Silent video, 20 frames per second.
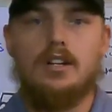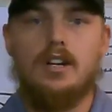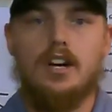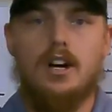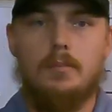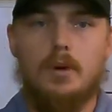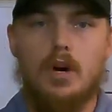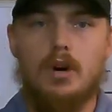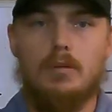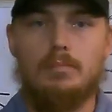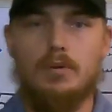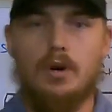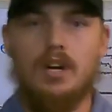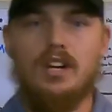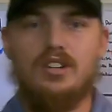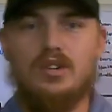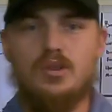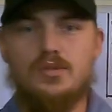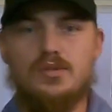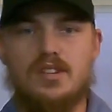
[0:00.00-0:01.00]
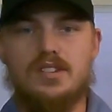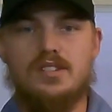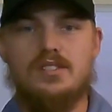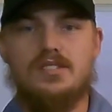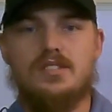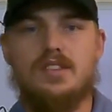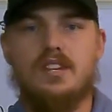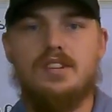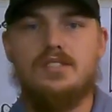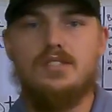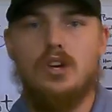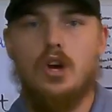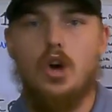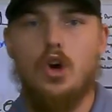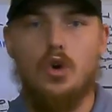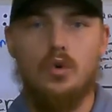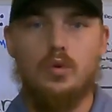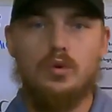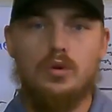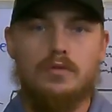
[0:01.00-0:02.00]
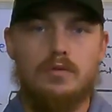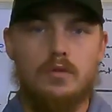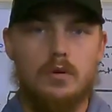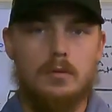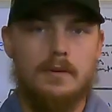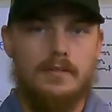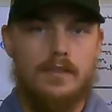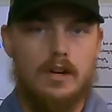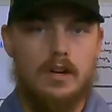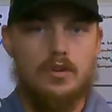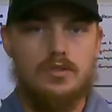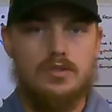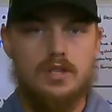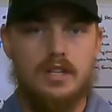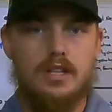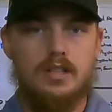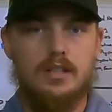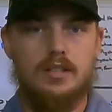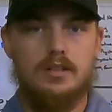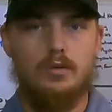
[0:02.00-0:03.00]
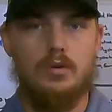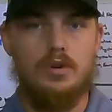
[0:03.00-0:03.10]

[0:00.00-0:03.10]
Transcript: Our brain uses its own form of energy,